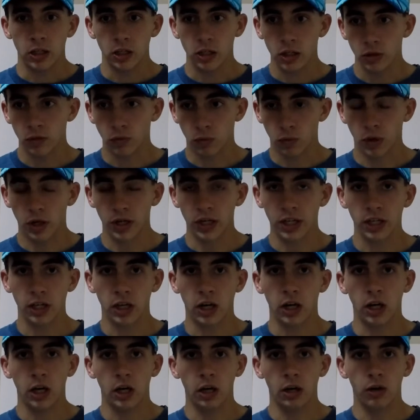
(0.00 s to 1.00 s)
running
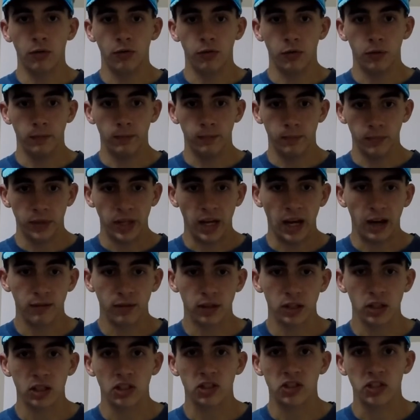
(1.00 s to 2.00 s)
of
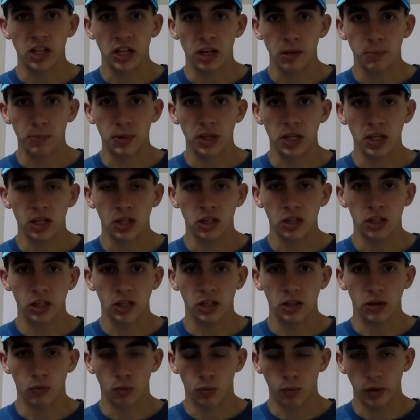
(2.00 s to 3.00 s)
having the Centipede
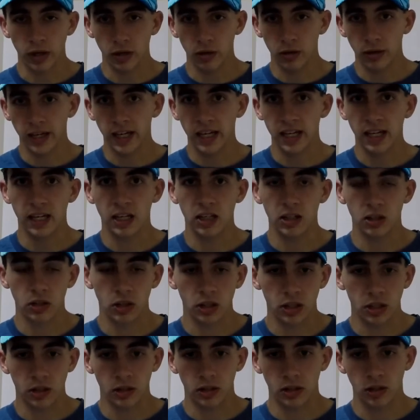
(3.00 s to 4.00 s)
relay in
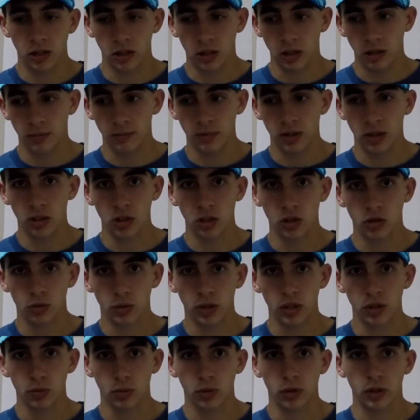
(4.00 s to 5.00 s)
in this race where